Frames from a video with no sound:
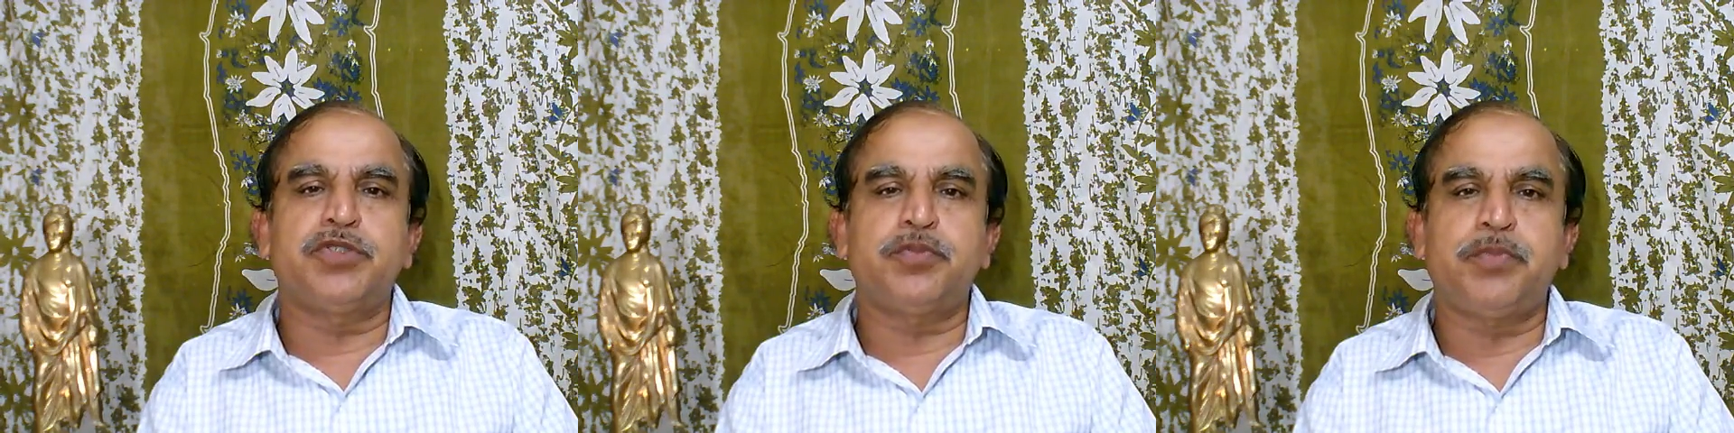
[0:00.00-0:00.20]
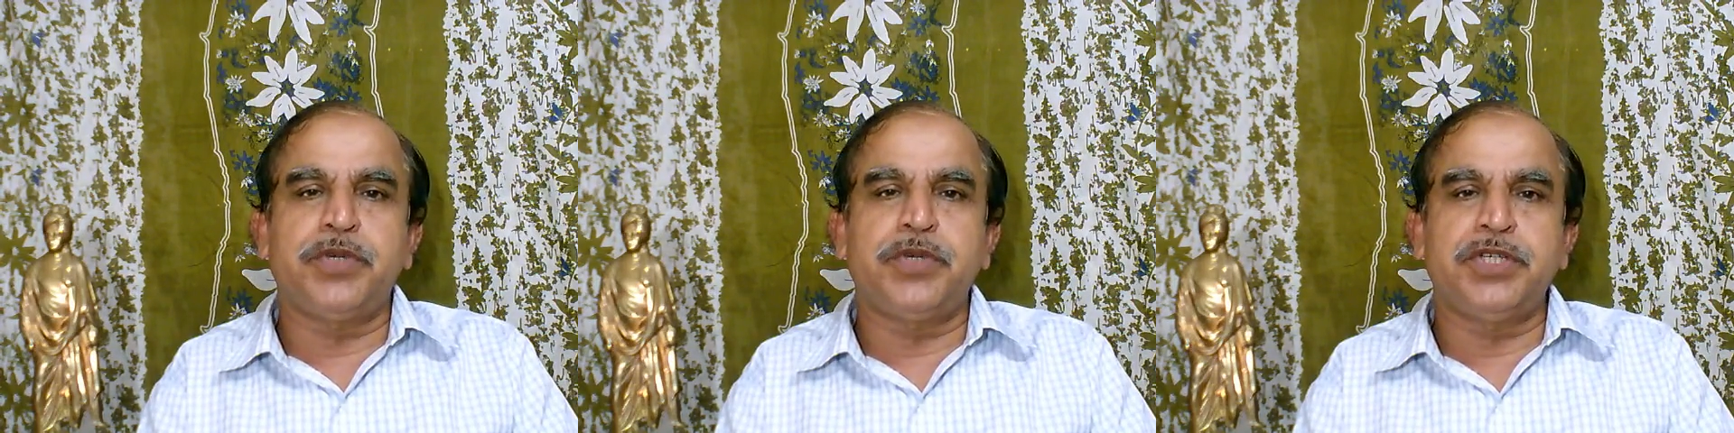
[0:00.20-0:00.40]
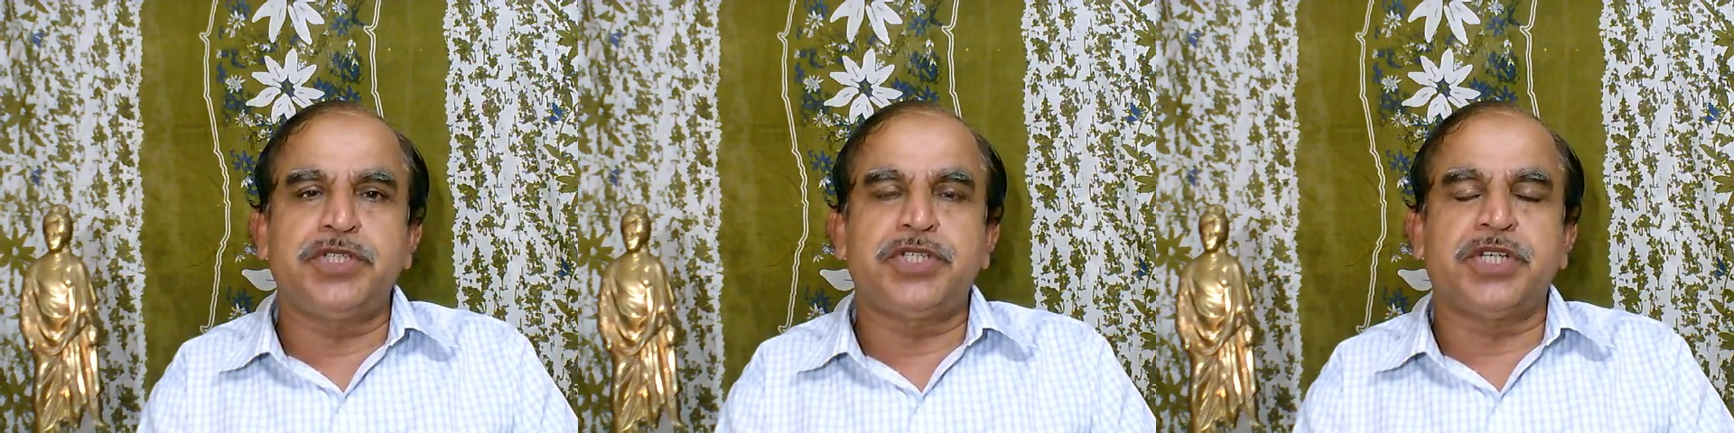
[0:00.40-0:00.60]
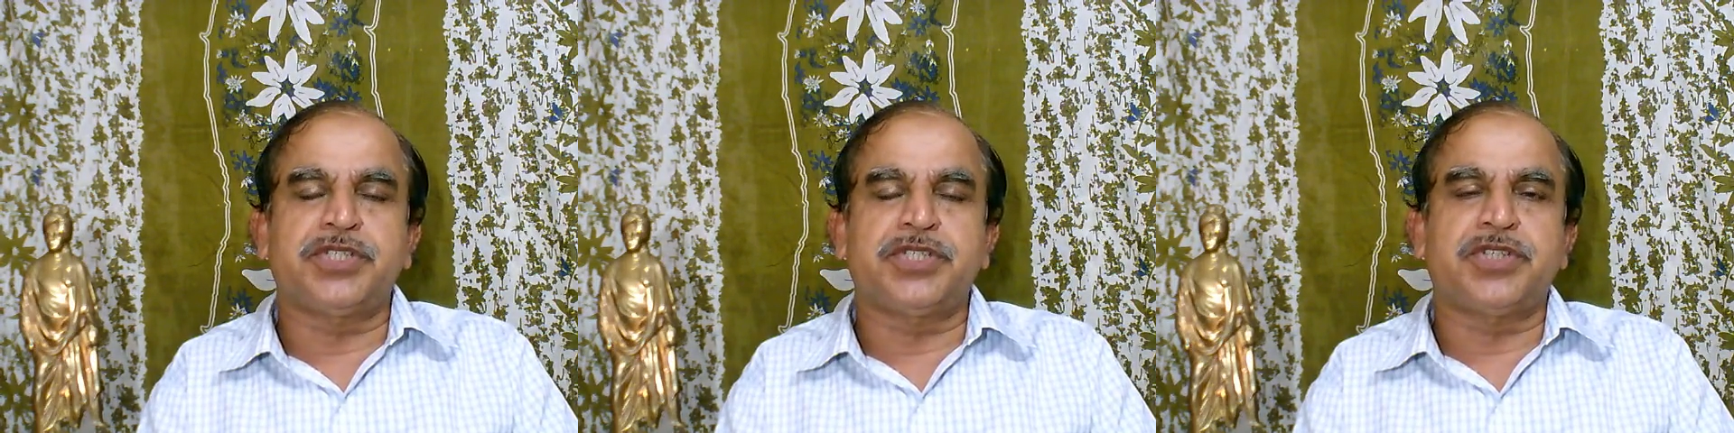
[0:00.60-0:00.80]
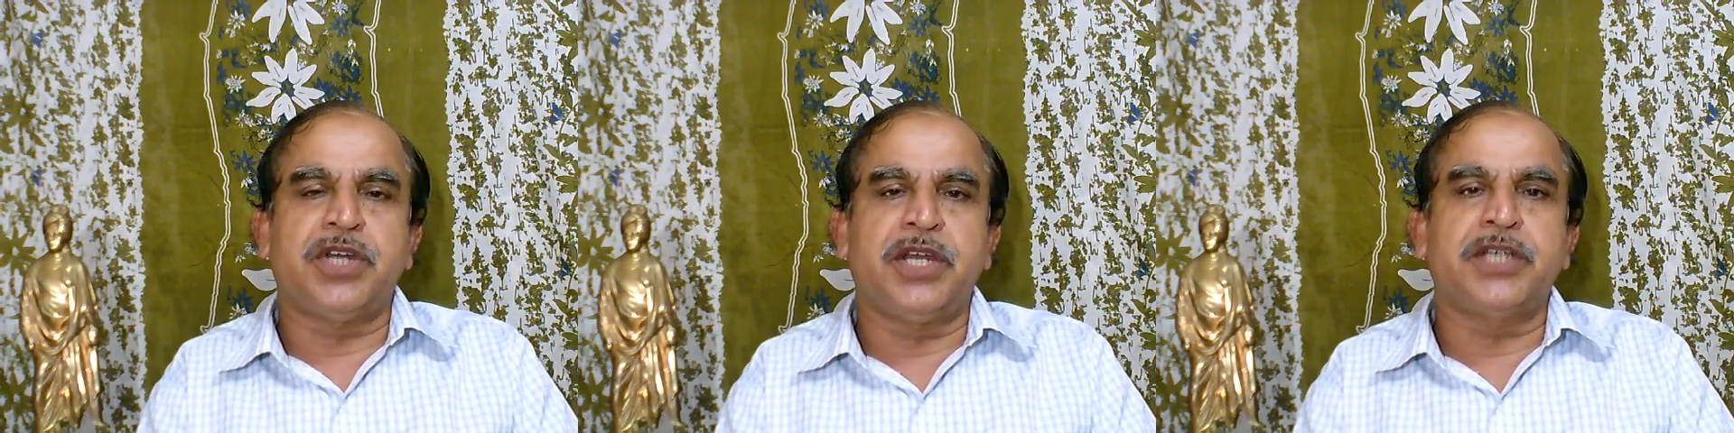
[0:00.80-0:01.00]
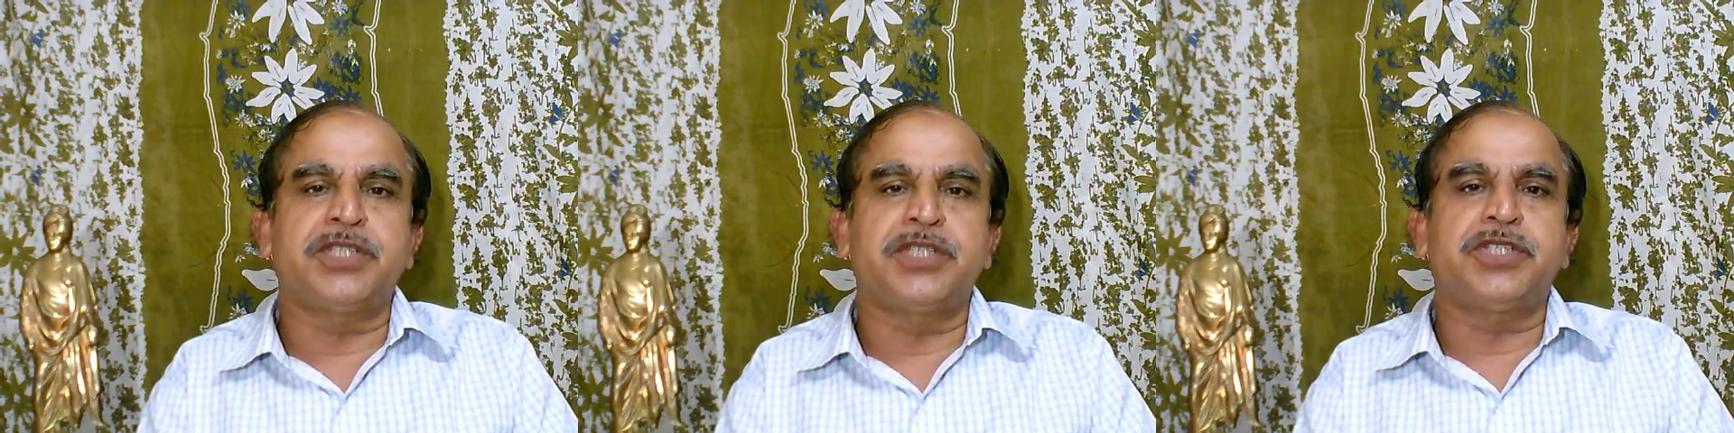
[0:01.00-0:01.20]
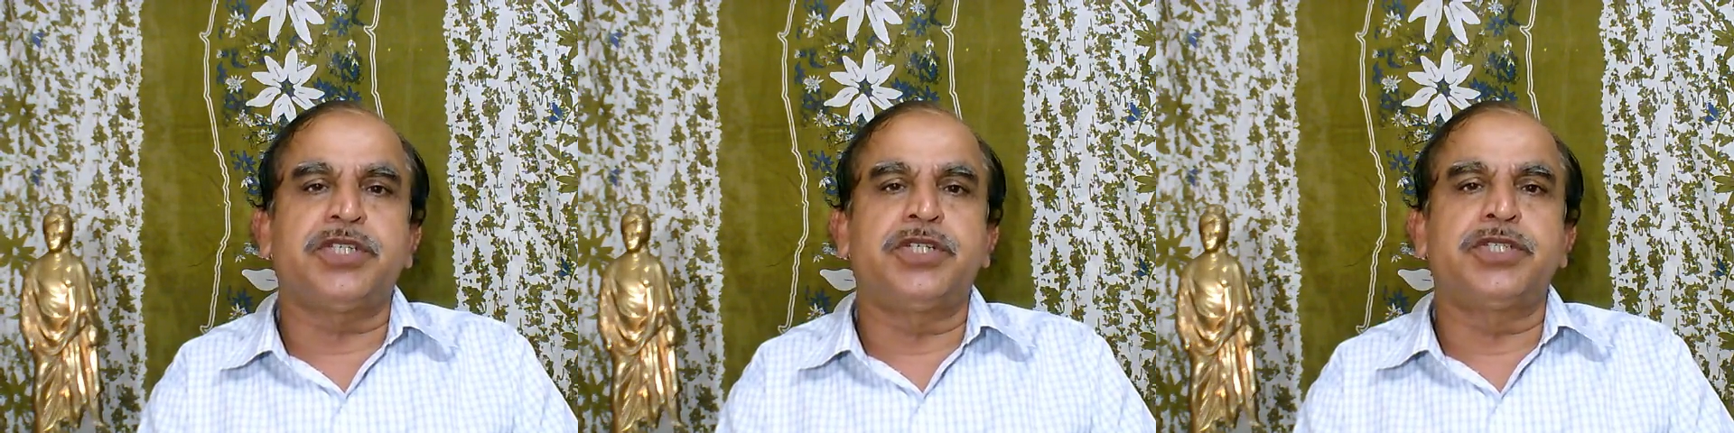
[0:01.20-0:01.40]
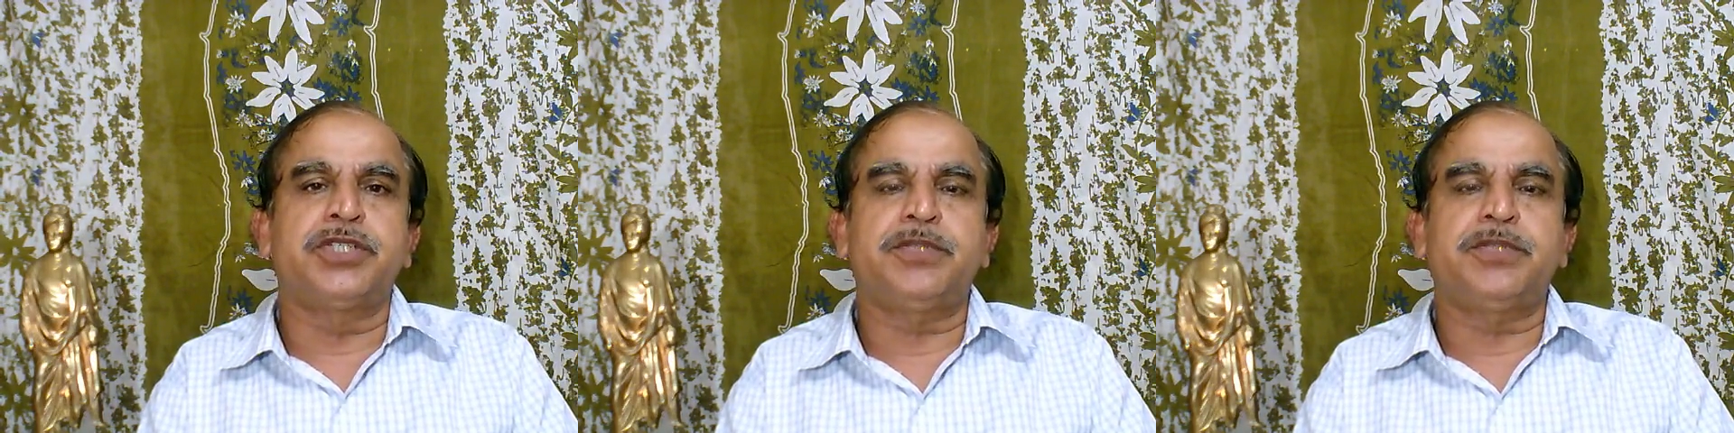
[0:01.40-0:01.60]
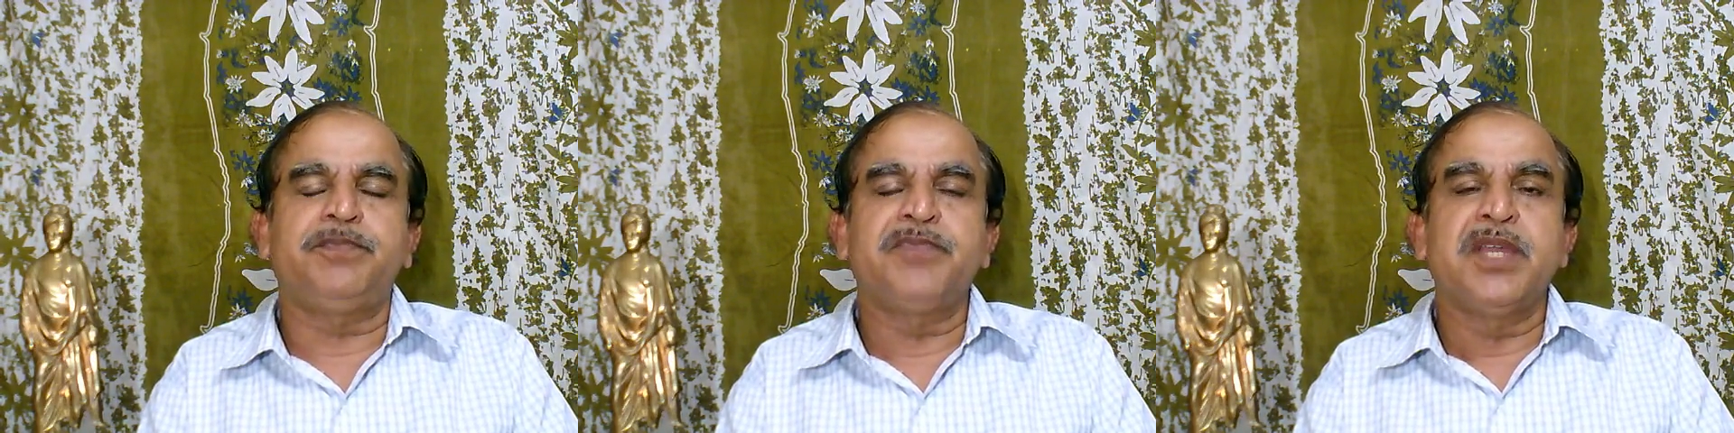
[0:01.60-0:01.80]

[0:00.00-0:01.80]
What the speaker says: speeches, lectures,